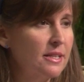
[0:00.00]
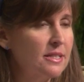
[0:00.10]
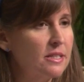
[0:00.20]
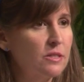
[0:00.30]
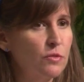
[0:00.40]
a
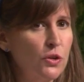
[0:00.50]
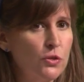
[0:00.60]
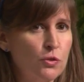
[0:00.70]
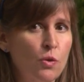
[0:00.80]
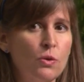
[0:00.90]
sense of
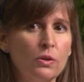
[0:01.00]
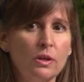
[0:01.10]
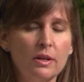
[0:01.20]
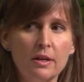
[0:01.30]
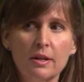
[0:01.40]

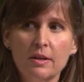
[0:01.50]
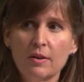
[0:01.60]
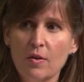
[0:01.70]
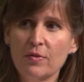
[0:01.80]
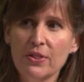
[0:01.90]
control
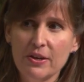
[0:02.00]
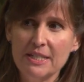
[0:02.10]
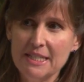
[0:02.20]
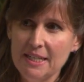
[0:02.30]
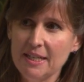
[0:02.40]
over
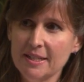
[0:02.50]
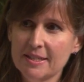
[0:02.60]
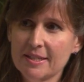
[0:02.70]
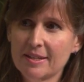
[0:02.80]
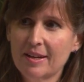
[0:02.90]
their
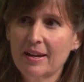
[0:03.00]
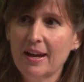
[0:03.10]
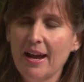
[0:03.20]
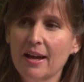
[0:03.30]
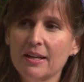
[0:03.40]
disease.
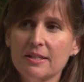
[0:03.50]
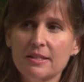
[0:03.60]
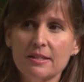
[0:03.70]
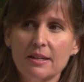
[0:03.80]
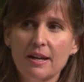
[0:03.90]

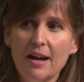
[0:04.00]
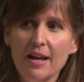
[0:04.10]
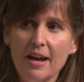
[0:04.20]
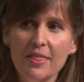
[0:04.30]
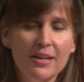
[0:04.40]
And
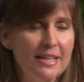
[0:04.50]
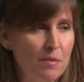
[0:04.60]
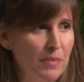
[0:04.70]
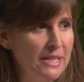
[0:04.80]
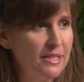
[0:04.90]
I think
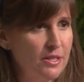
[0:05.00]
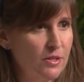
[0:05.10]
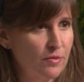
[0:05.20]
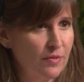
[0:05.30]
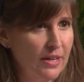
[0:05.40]
that
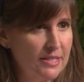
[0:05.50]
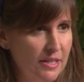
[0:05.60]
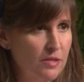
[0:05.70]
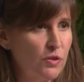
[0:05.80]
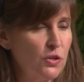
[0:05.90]
message of a
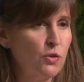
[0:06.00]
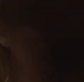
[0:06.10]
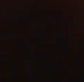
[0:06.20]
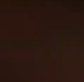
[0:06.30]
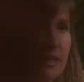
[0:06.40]
sense of
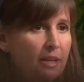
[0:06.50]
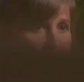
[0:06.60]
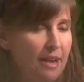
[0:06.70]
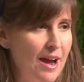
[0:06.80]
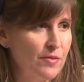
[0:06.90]
control
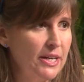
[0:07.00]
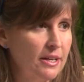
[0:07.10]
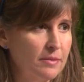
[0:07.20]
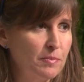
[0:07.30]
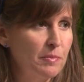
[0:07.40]
and
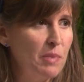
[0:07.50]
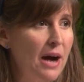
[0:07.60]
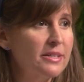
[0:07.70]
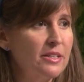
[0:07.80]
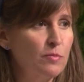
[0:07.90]
having a
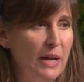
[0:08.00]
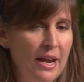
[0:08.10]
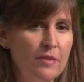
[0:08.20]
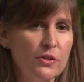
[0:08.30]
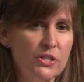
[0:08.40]
positive
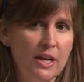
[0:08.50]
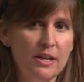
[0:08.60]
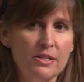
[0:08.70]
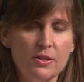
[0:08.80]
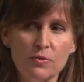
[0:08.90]
behavior
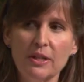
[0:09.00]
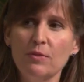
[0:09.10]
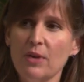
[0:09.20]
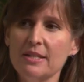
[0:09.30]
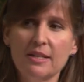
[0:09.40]
change has
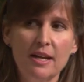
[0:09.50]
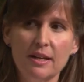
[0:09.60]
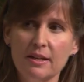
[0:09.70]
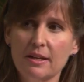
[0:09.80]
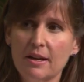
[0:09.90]
really
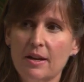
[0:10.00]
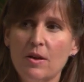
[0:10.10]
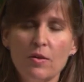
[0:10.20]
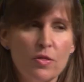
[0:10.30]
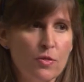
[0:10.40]
resonated
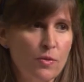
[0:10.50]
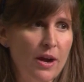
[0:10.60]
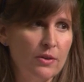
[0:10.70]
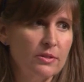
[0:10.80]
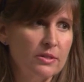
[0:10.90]

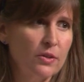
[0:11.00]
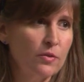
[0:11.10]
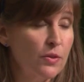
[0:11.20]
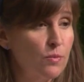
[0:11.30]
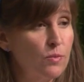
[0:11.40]
throughout
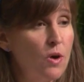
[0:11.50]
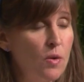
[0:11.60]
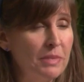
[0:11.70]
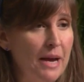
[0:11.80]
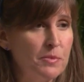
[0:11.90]
sort of the
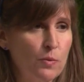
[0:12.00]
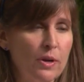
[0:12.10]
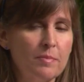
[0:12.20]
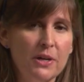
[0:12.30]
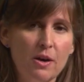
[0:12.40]
Hope Lab's
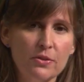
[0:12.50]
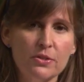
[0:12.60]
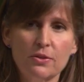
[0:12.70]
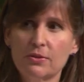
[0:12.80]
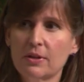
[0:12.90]
work, but
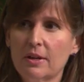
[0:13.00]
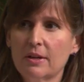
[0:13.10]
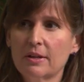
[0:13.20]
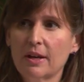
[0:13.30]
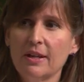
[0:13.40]
also
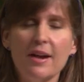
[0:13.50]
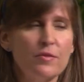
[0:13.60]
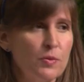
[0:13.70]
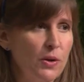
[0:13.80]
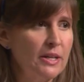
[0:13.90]
a lot
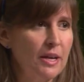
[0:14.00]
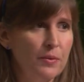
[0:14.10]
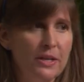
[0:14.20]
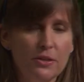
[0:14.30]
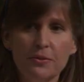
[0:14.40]
of the work
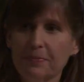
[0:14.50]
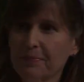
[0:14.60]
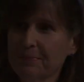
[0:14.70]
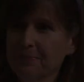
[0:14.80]
that we do.